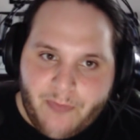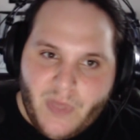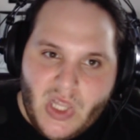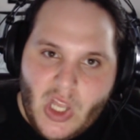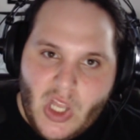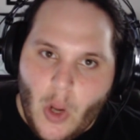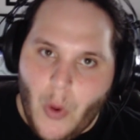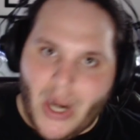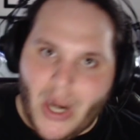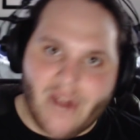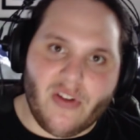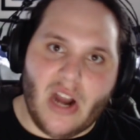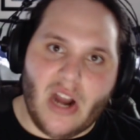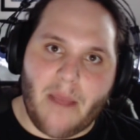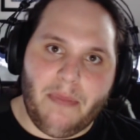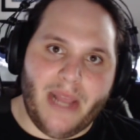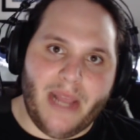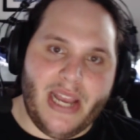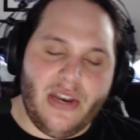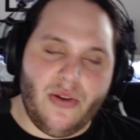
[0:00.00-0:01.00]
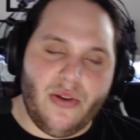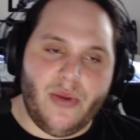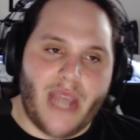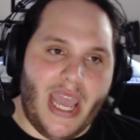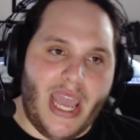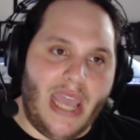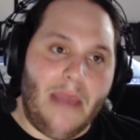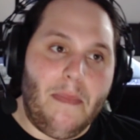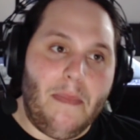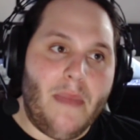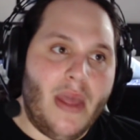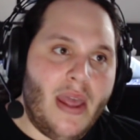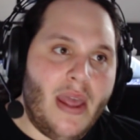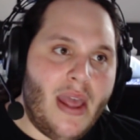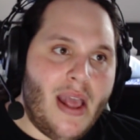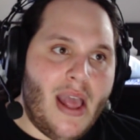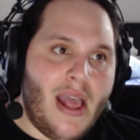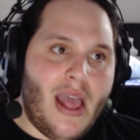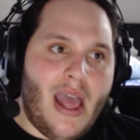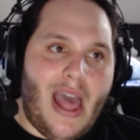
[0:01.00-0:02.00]
Whenever I play a new game,
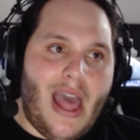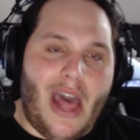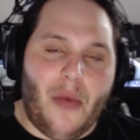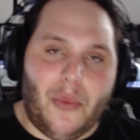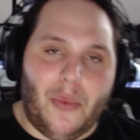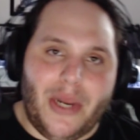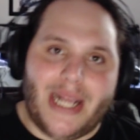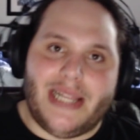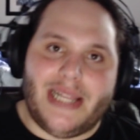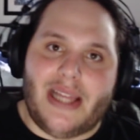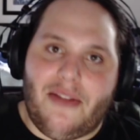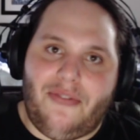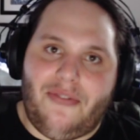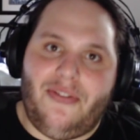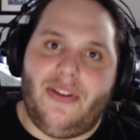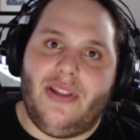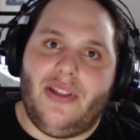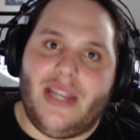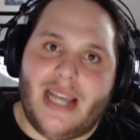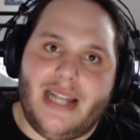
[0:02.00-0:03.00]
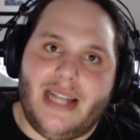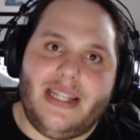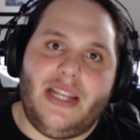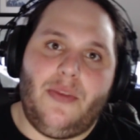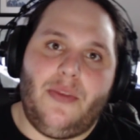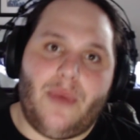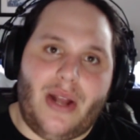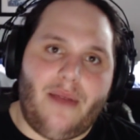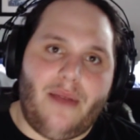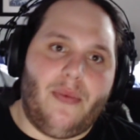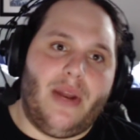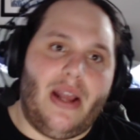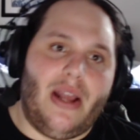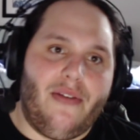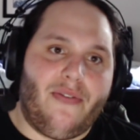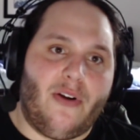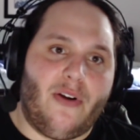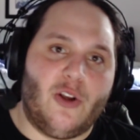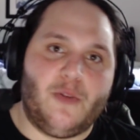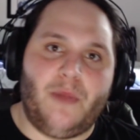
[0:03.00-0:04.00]
I want to get that feeling I did when I
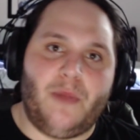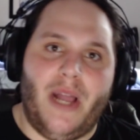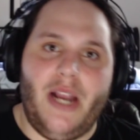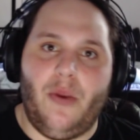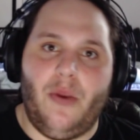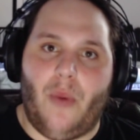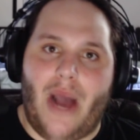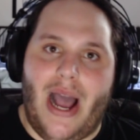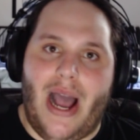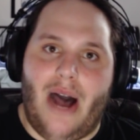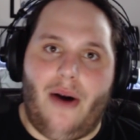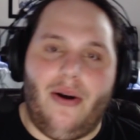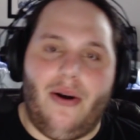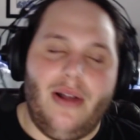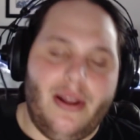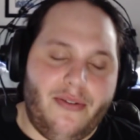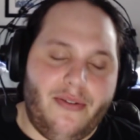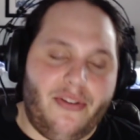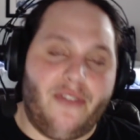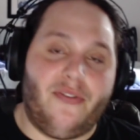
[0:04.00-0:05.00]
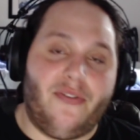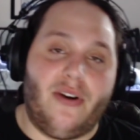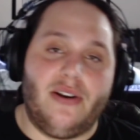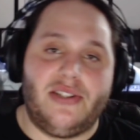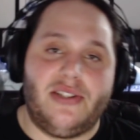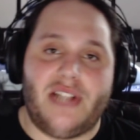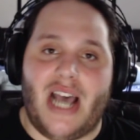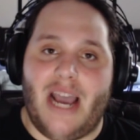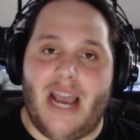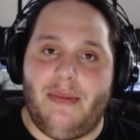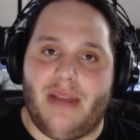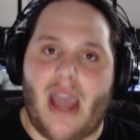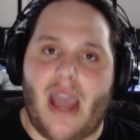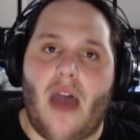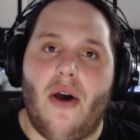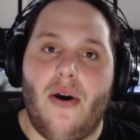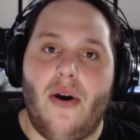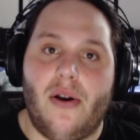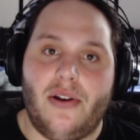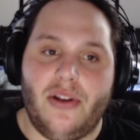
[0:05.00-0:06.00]
first played WoW for the first time and got
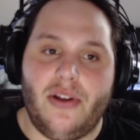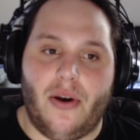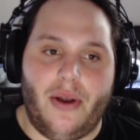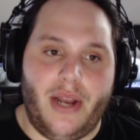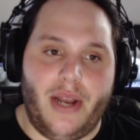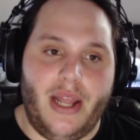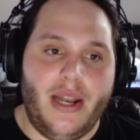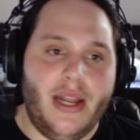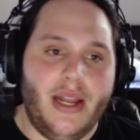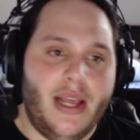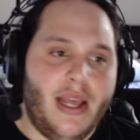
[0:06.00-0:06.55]
hooked on it.